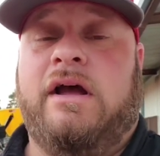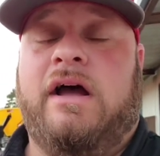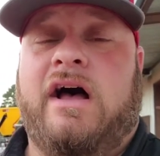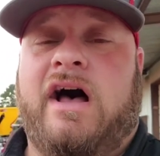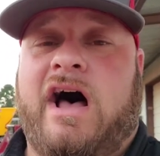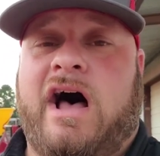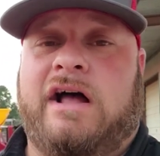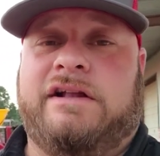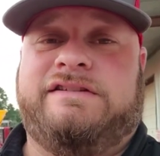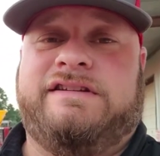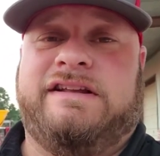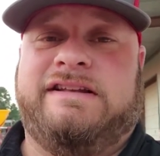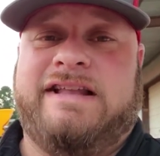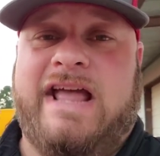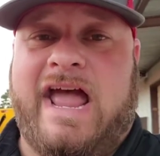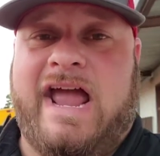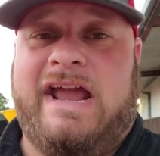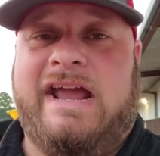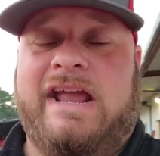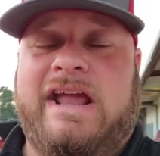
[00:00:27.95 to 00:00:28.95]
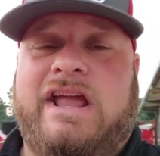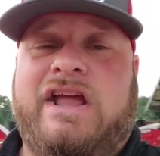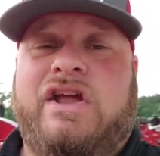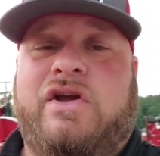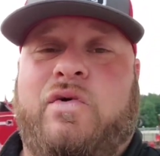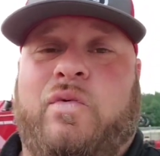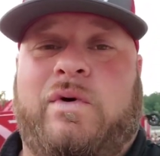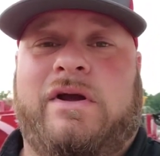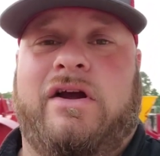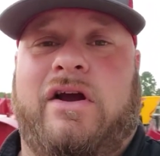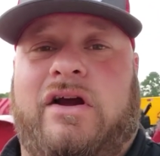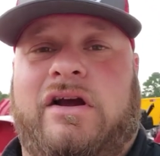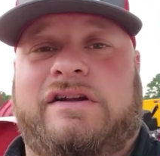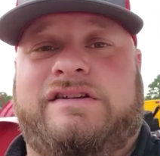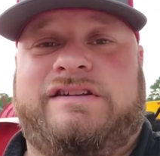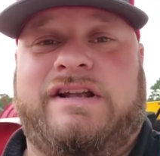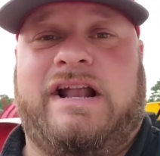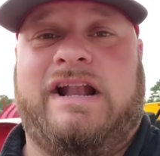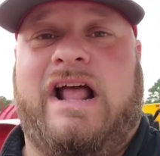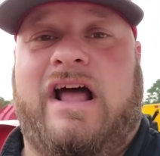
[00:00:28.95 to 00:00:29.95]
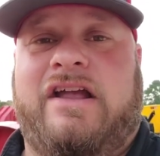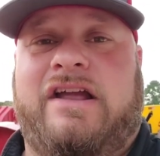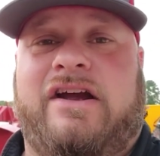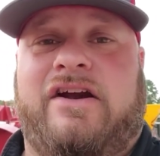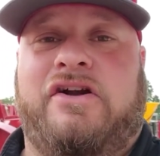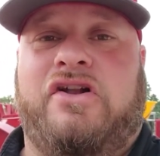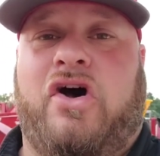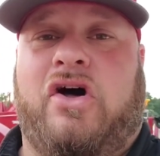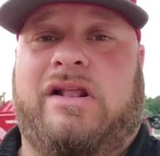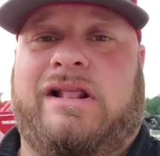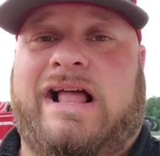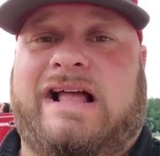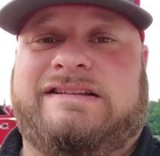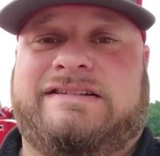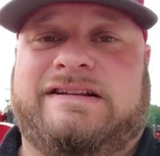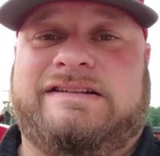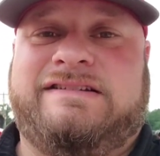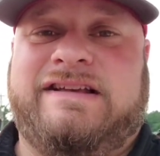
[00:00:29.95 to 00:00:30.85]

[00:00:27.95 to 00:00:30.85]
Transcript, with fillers: Uh, today, we are going to stand out here in Onalaska,